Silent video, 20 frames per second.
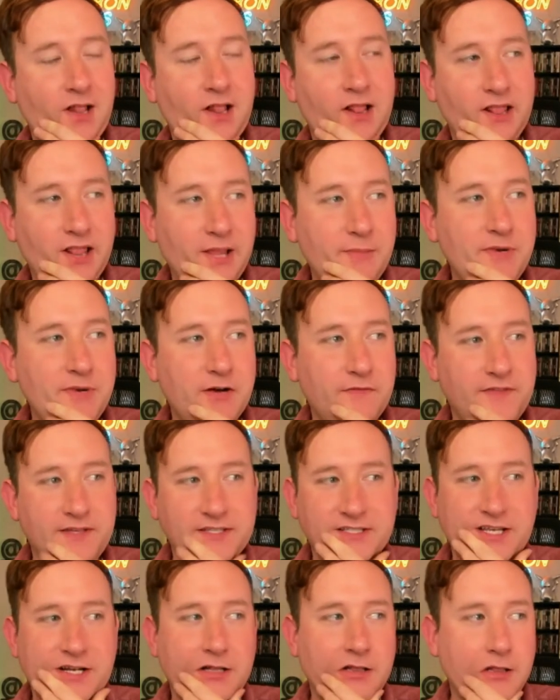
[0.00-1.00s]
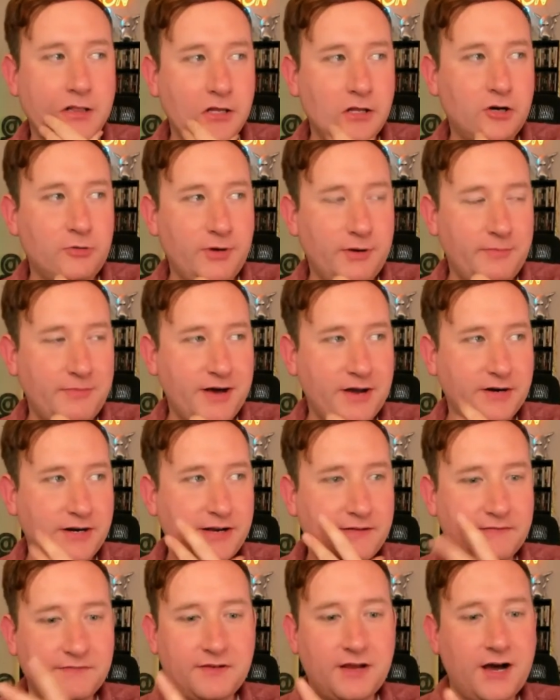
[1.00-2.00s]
Let me know if things get a little bit better. If